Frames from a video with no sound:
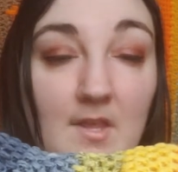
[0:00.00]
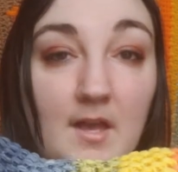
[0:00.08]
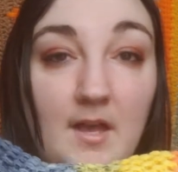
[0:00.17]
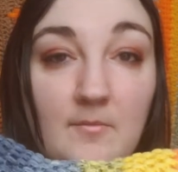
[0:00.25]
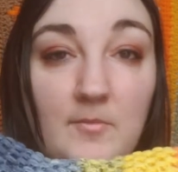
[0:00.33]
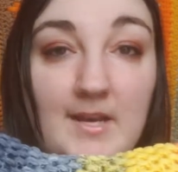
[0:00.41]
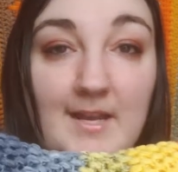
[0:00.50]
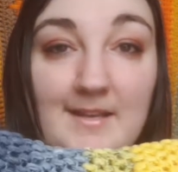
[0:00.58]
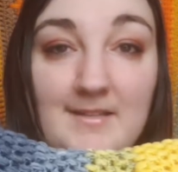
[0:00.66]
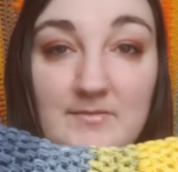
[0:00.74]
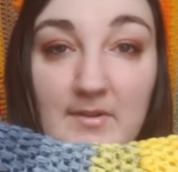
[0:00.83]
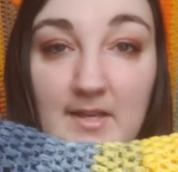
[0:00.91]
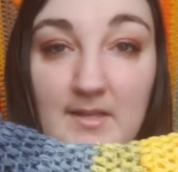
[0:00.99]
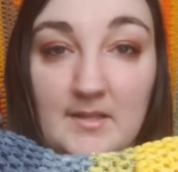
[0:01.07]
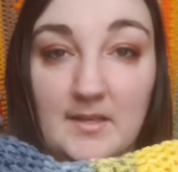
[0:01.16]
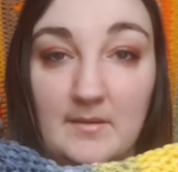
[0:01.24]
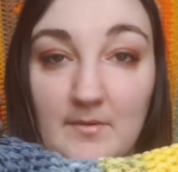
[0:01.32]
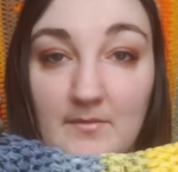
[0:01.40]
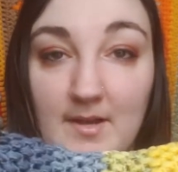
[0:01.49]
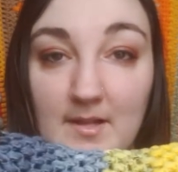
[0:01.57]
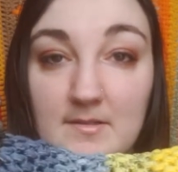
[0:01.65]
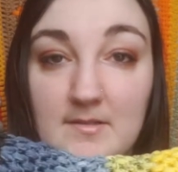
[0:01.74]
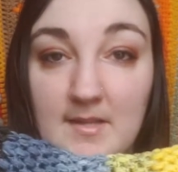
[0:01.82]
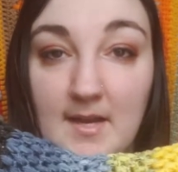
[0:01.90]
When I divided the number of
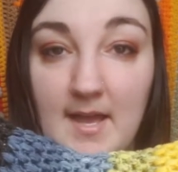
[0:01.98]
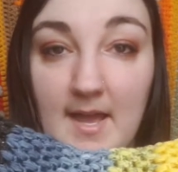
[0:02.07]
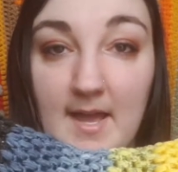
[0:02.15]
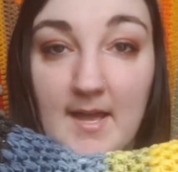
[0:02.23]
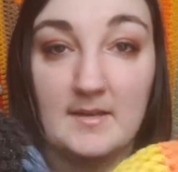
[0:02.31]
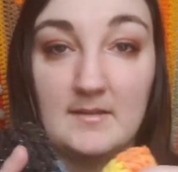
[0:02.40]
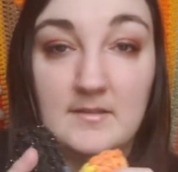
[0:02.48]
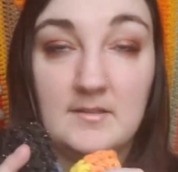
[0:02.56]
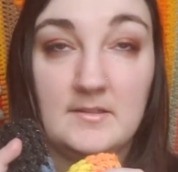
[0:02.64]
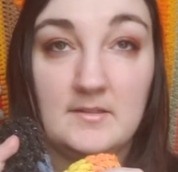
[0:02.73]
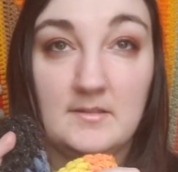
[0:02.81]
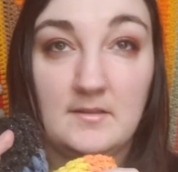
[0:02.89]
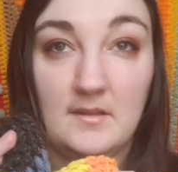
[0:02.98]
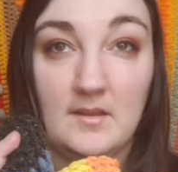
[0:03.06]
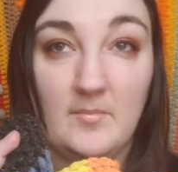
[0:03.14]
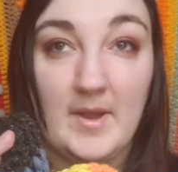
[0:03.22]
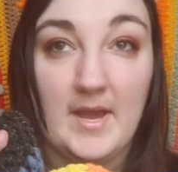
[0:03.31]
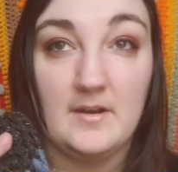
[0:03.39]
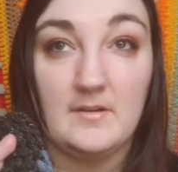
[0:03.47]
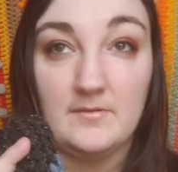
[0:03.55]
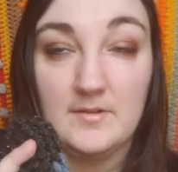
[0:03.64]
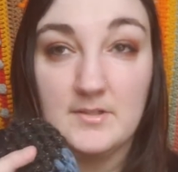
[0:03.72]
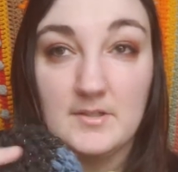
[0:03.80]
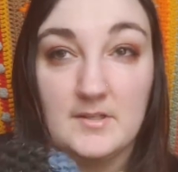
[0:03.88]
colors that I had, the pattern
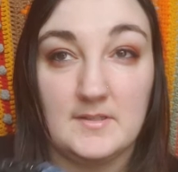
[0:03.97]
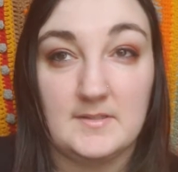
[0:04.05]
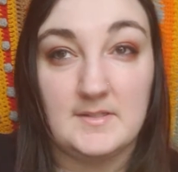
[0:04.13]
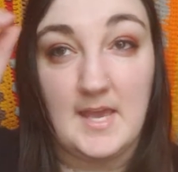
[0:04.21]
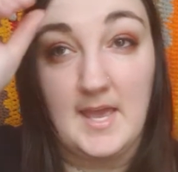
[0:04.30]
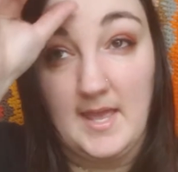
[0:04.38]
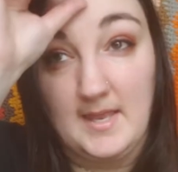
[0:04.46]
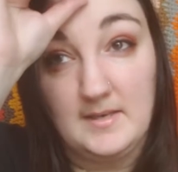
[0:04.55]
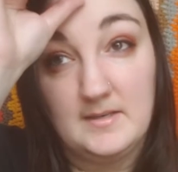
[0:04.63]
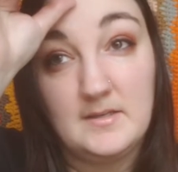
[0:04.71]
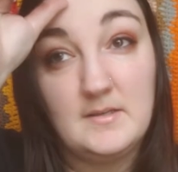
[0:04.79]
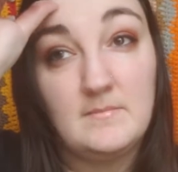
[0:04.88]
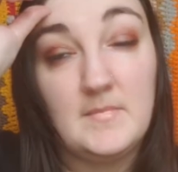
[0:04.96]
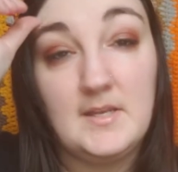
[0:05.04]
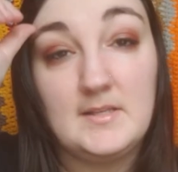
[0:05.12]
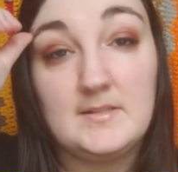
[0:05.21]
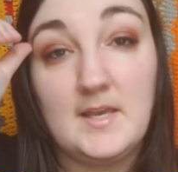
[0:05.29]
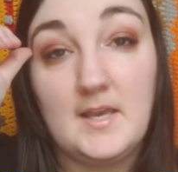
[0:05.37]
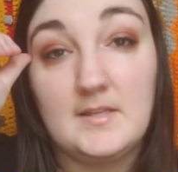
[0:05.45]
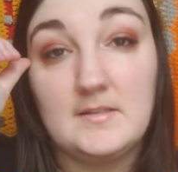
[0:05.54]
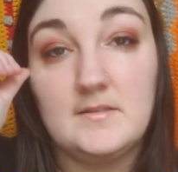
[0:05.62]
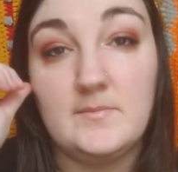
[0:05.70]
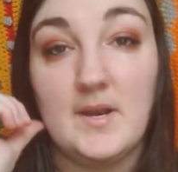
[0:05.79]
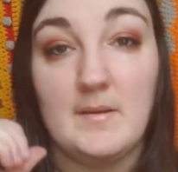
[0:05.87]
originally does 10 mini
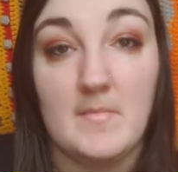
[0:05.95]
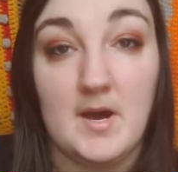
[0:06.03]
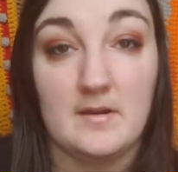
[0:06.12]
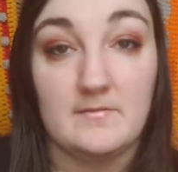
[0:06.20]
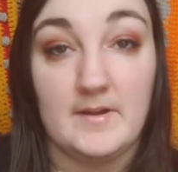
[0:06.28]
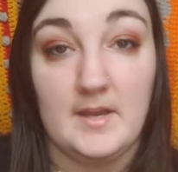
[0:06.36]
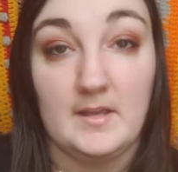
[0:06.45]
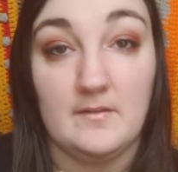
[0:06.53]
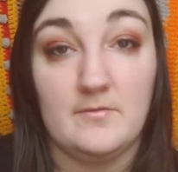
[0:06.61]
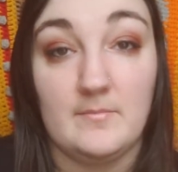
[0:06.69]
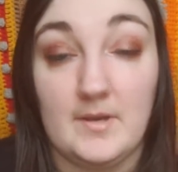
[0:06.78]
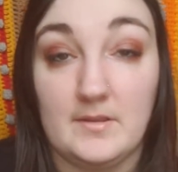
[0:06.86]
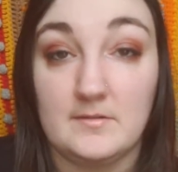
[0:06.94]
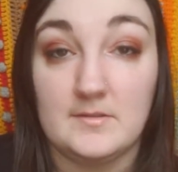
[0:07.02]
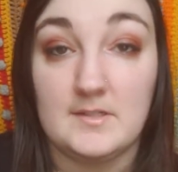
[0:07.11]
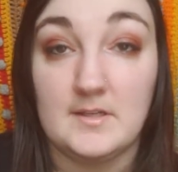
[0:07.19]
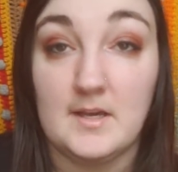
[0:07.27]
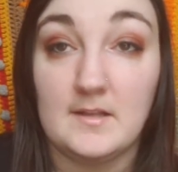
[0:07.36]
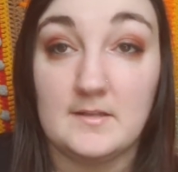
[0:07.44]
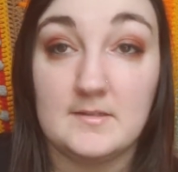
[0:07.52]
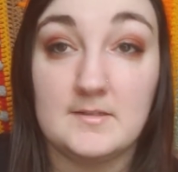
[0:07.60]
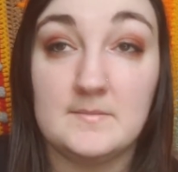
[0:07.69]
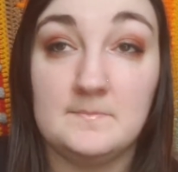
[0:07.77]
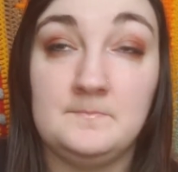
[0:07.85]
skeins, but I'm modifying it for my 13
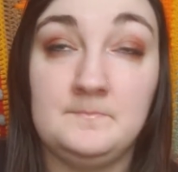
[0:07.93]
colors.